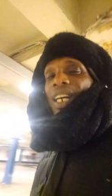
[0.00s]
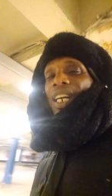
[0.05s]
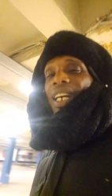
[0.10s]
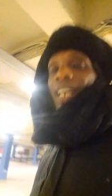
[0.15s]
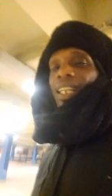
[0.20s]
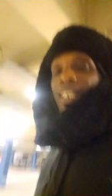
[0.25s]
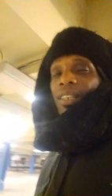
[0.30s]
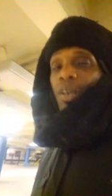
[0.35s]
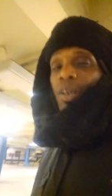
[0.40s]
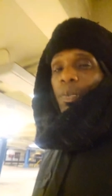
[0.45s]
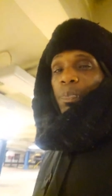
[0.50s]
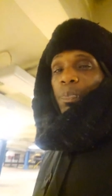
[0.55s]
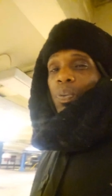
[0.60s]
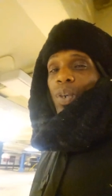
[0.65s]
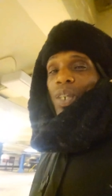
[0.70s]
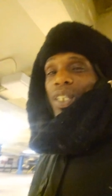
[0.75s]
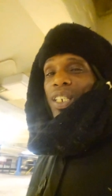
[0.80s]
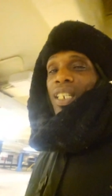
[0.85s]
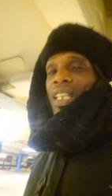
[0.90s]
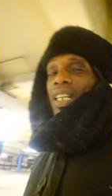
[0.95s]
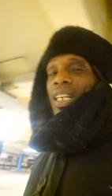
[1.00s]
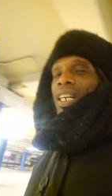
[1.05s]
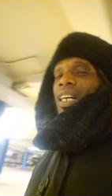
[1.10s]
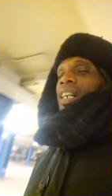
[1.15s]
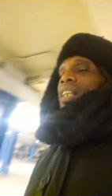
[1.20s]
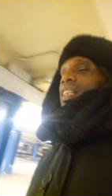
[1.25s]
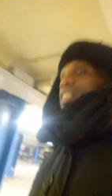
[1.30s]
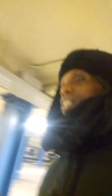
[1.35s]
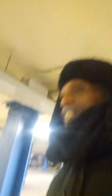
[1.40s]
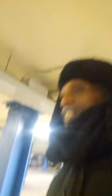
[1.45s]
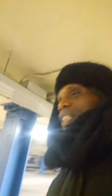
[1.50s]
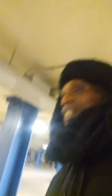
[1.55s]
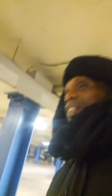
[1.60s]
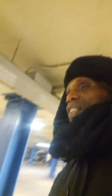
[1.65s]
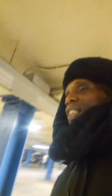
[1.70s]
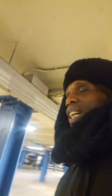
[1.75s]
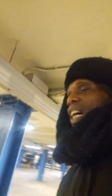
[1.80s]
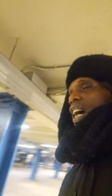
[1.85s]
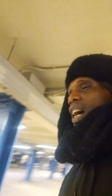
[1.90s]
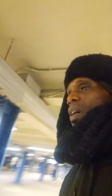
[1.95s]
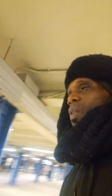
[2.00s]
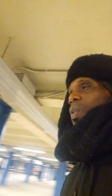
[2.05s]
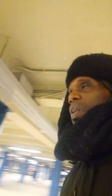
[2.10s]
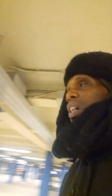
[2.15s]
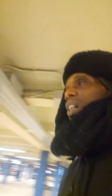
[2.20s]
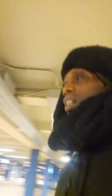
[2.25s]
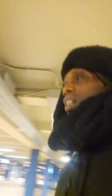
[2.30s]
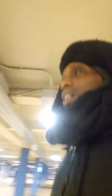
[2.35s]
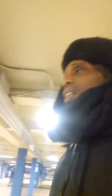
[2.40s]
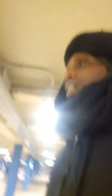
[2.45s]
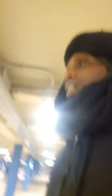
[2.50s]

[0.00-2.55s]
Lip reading: I live in a pretty decent area